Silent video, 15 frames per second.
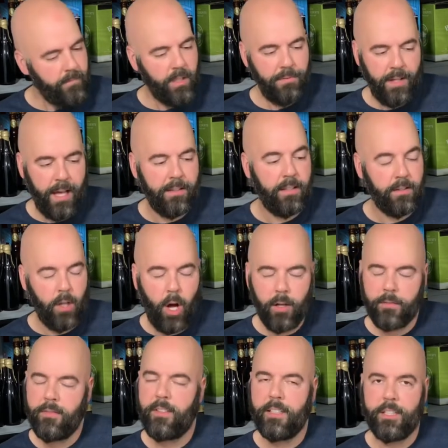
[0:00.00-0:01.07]
Yeah, that long
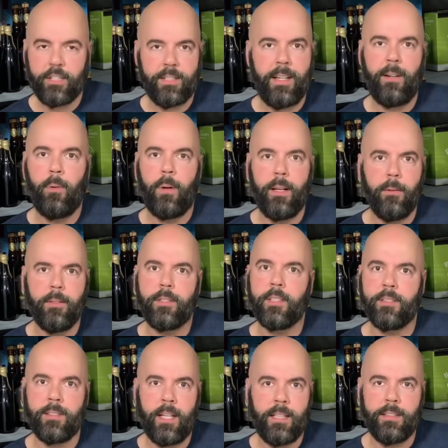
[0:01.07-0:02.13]
finish that way, which
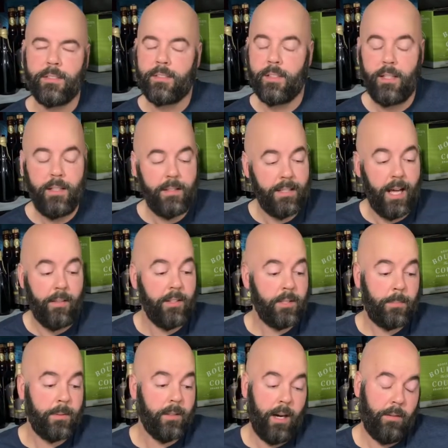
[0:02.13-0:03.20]
is nice. Yeah, this
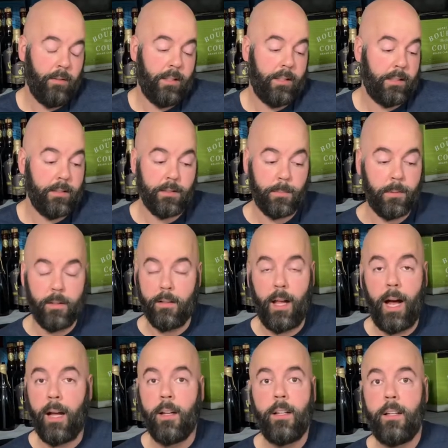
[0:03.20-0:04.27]
beer, I really like this beer a
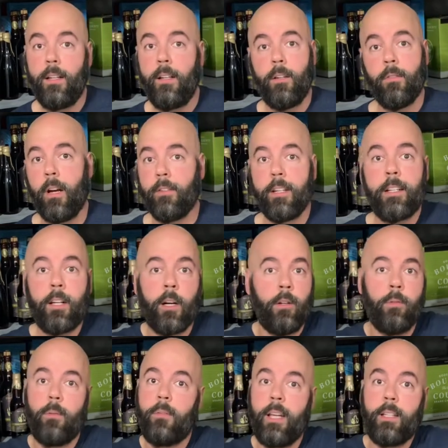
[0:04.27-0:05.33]
lot.
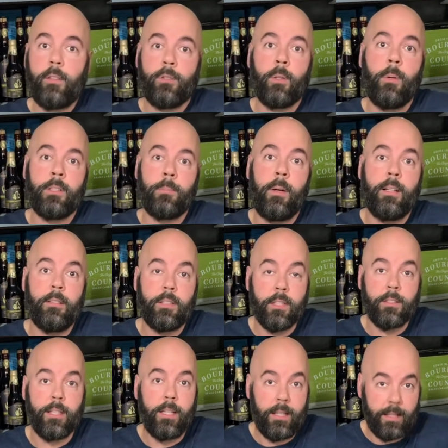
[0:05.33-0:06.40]
Rodrigo, thank you so much, man.
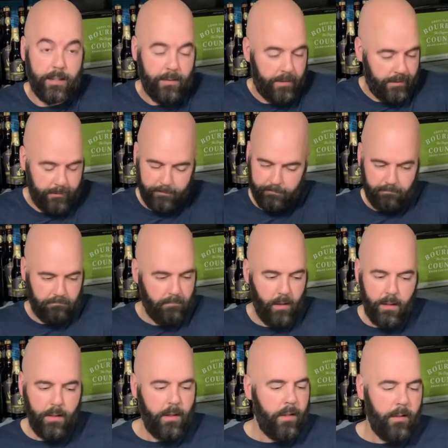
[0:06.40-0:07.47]
Seriously,
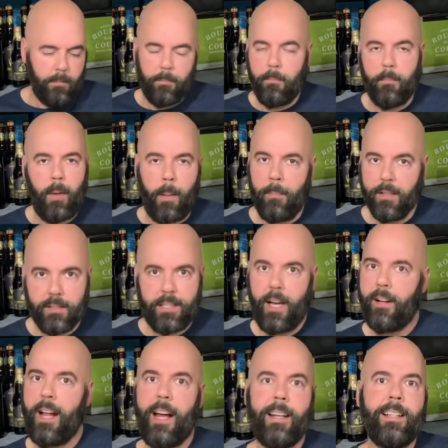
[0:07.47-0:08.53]
I missed
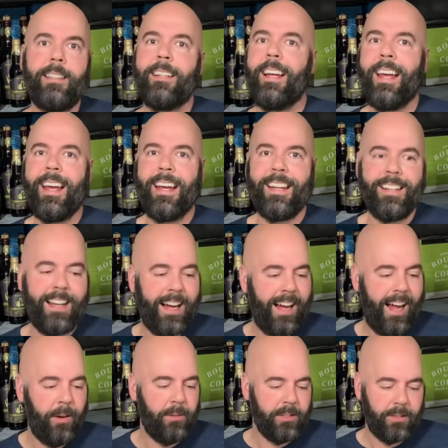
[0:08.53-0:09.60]
out on it, and
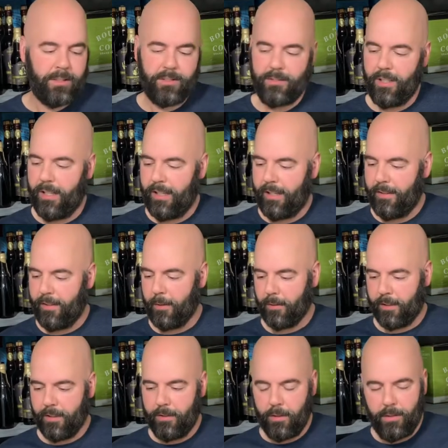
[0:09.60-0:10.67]
they were
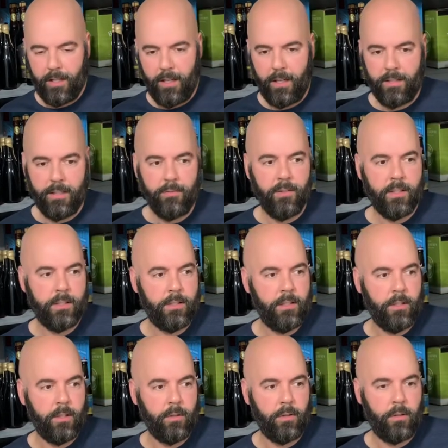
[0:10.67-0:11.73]
going to do a different, you
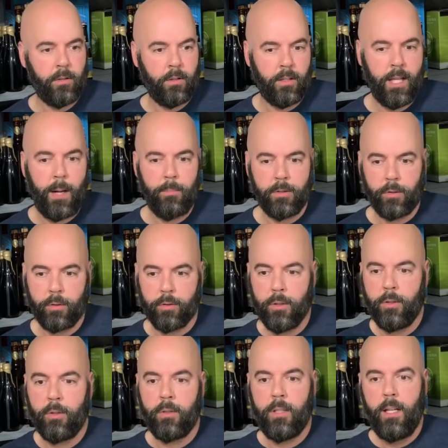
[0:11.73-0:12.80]
know, collab with
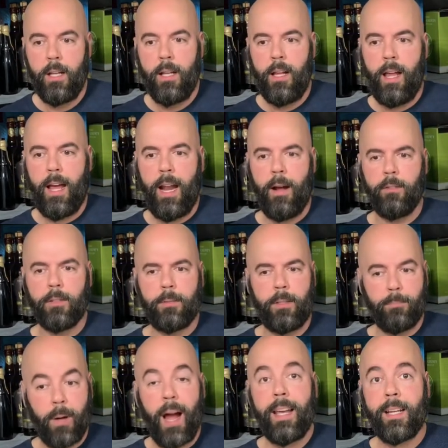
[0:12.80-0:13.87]
Troon, and I was
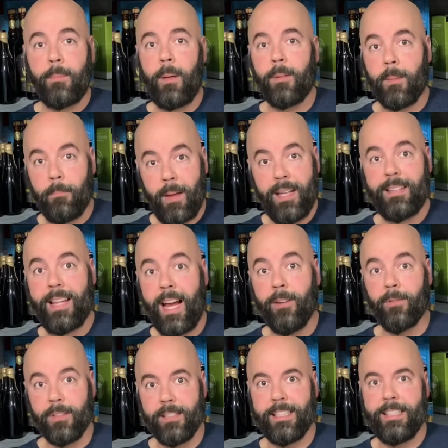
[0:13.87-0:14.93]
probably going to be able to make that
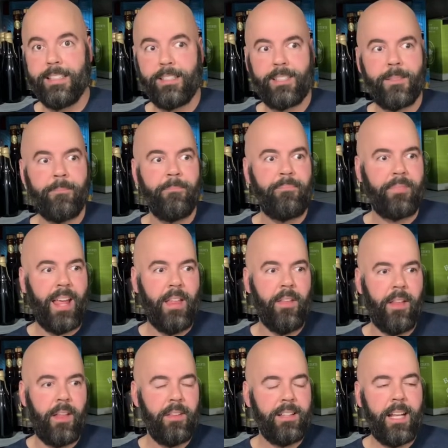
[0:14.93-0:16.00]
release. I mean,
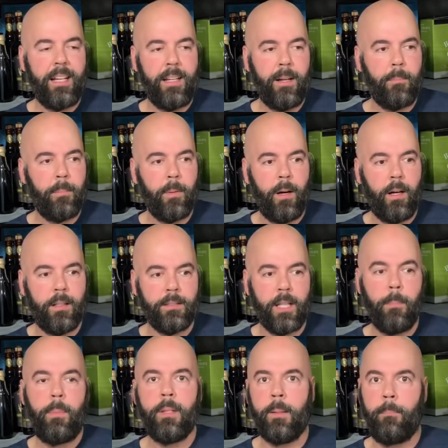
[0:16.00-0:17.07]
I think they ended up
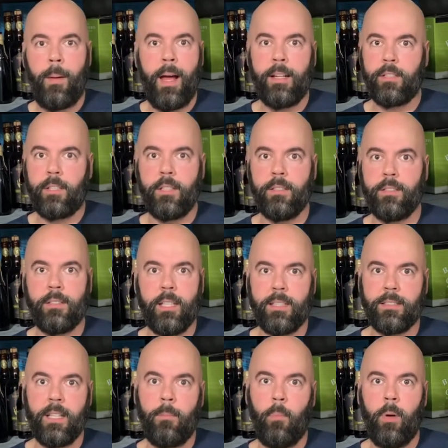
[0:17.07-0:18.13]
dumping the batch because, like,
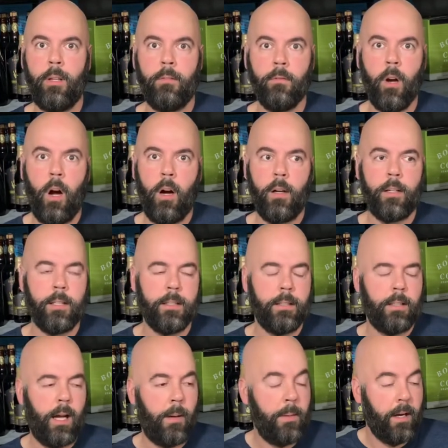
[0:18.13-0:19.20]
something went wrong,
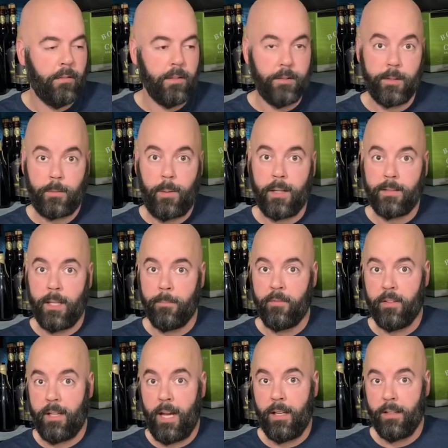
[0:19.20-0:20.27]
and, I mean, I really respect them for
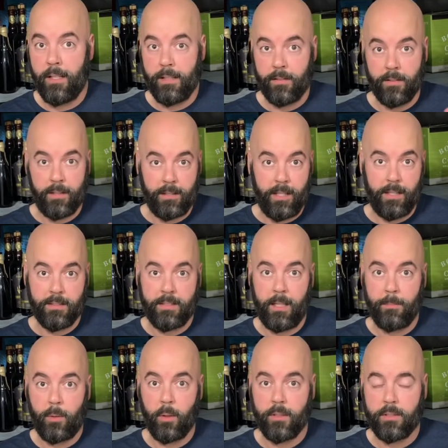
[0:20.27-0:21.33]
that. Like, they're like, yeah, it's not
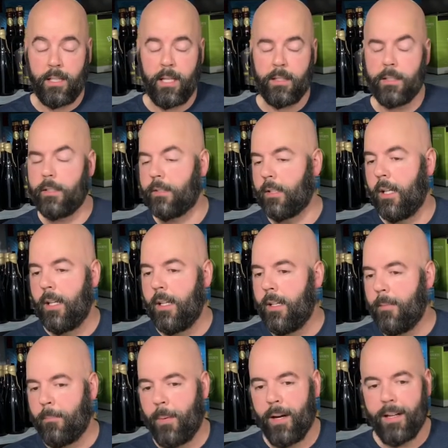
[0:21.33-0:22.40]
up to our standards.
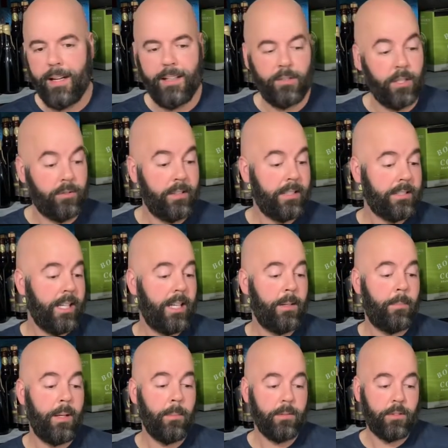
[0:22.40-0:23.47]
But, so I was really excited to
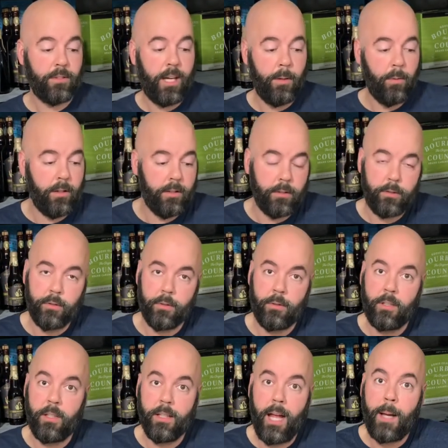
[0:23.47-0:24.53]
be able to try one of the Troon
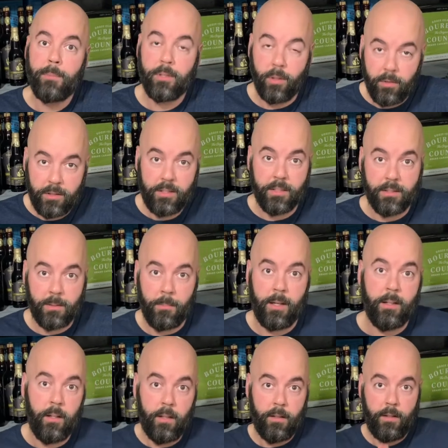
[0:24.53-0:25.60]
collabs, so seriously,
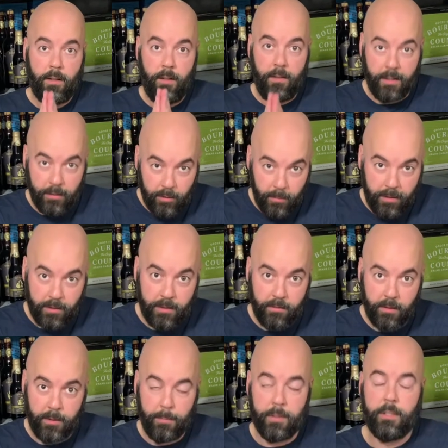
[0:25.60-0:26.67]
man, thank you so much.
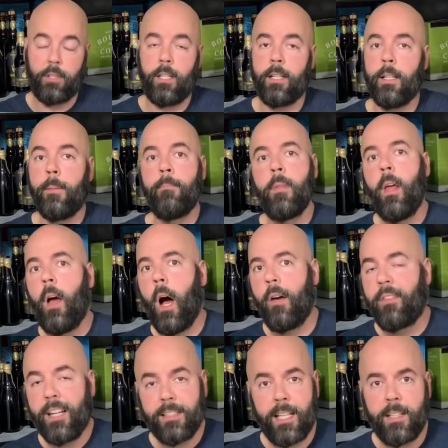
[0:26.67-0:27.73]
Really appreciate it. Have
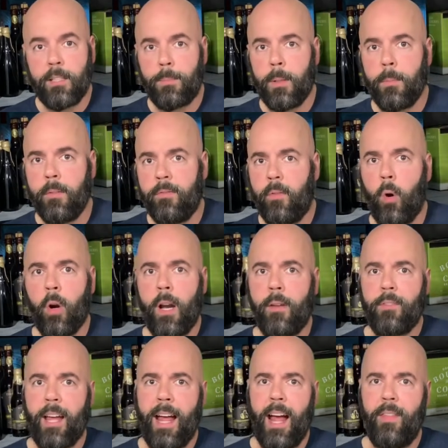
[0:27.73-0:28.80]
you guys had this beer before? Have
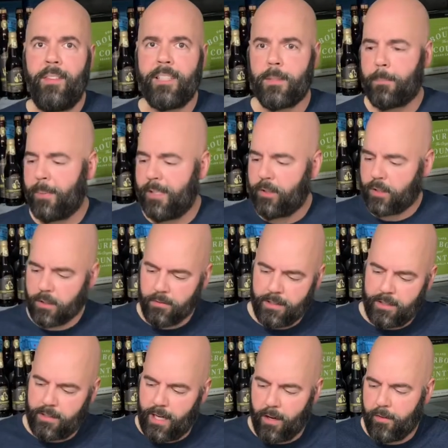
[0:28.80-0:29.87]
you had this
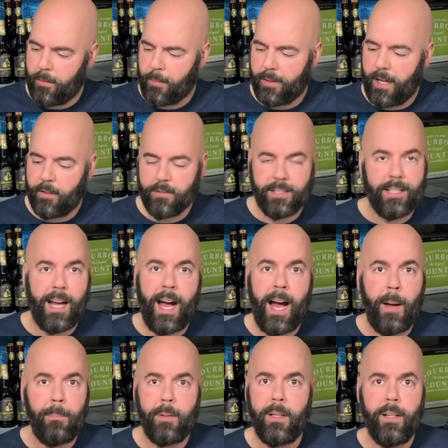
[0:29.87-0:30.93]
Peacharine? How do you pronounce it?
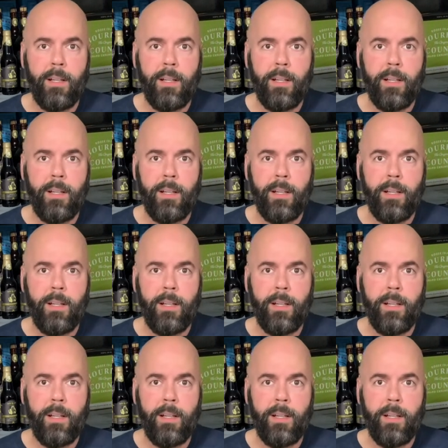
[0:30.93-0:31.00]
Hop?